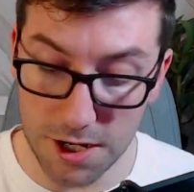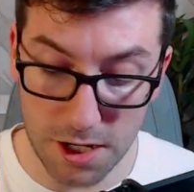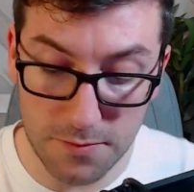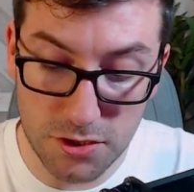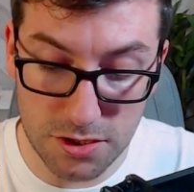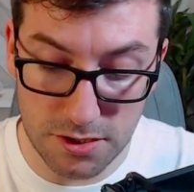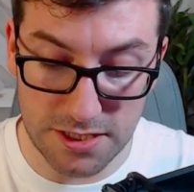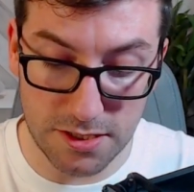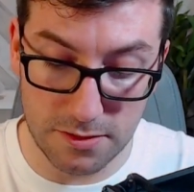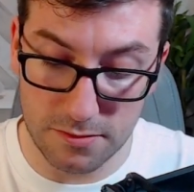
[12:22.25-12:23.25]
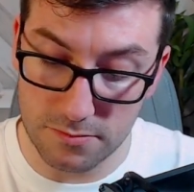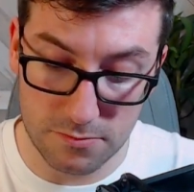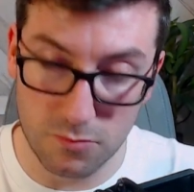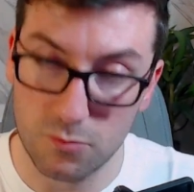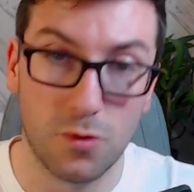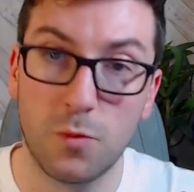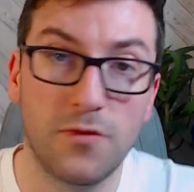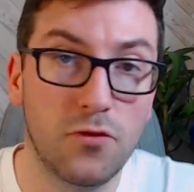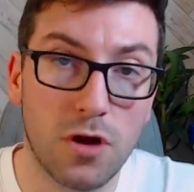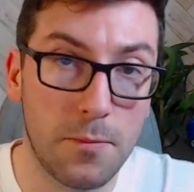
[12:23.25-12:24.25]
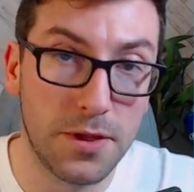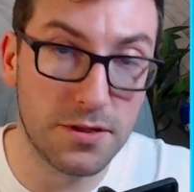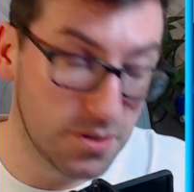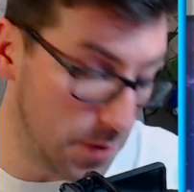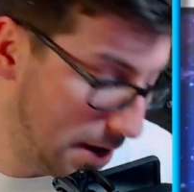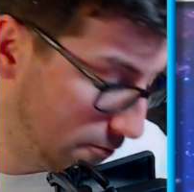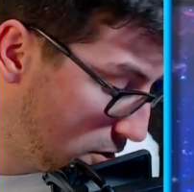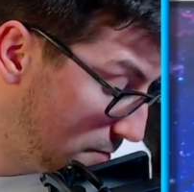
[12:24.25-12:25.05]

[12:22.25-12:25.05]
I'm just, listen, we've all got bills to pay, right?